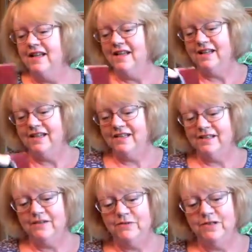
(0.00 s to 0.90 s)
and
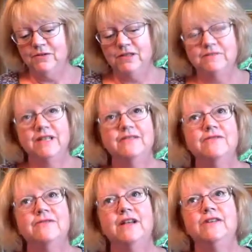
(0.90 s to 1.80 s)
my
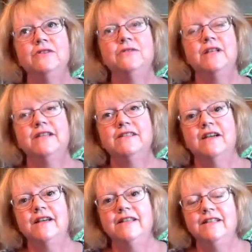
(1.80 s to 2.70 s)
friend who likes to
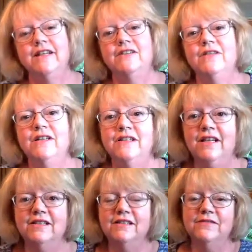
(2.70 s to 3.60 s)
hike in the
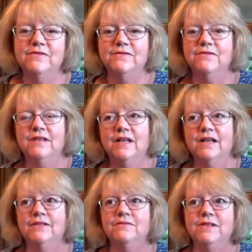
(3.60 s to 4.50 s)
Adirondacks,
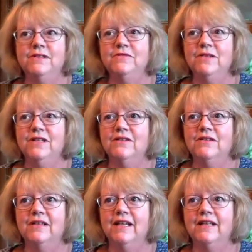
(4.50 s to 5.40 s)
what did we
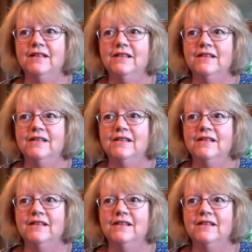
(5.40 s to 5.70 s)
call that?